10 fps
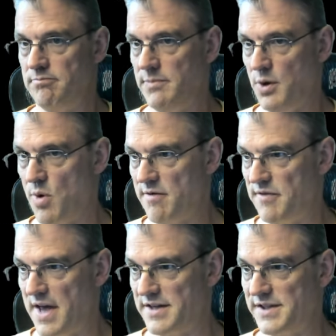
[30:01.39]
you want a
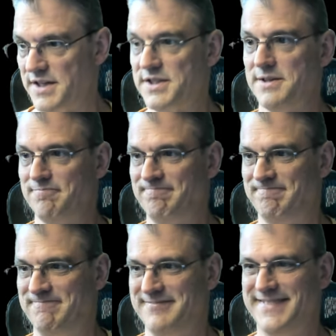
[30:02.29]
fan assist,
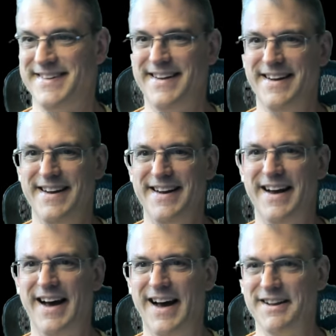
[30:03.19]

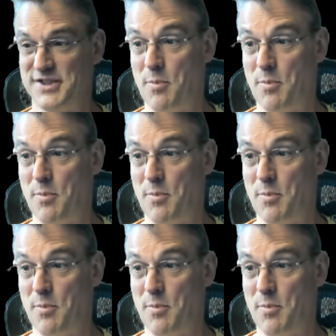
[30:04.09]
uh, some